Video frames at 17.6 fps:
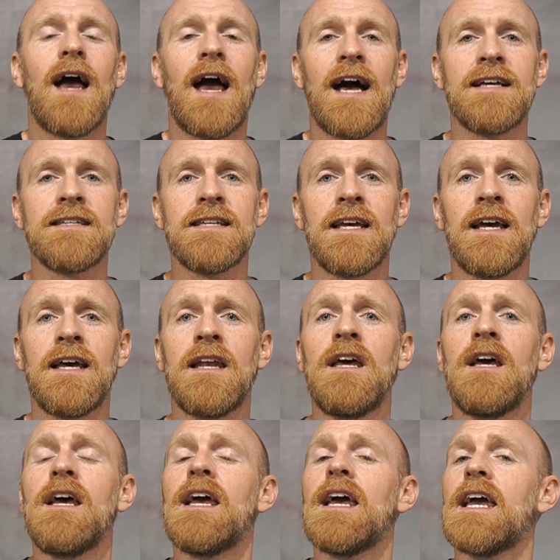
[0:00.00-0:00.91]
As in,
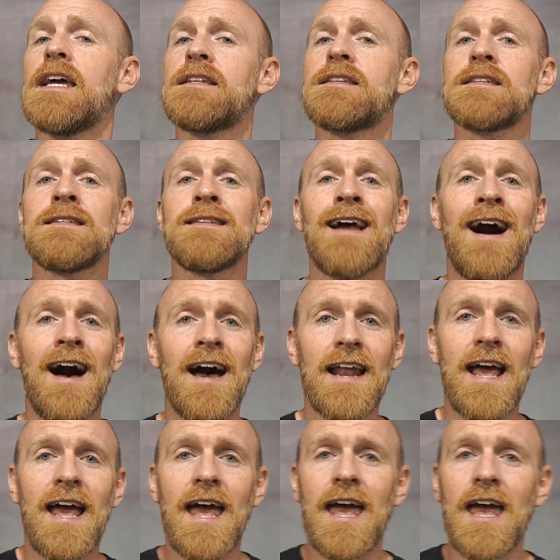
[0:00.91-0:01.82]
it's
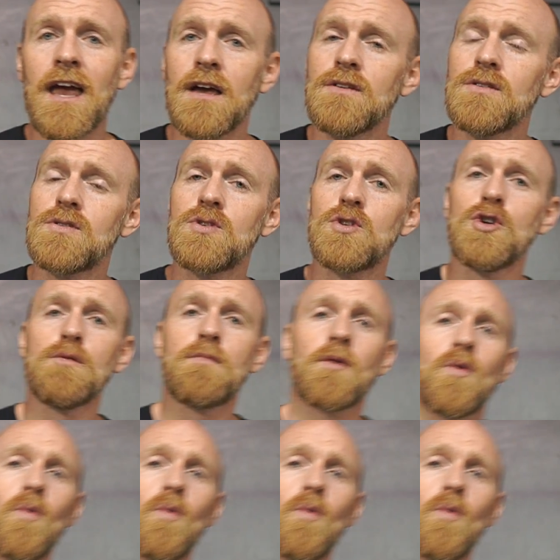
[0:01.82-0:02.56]
not a super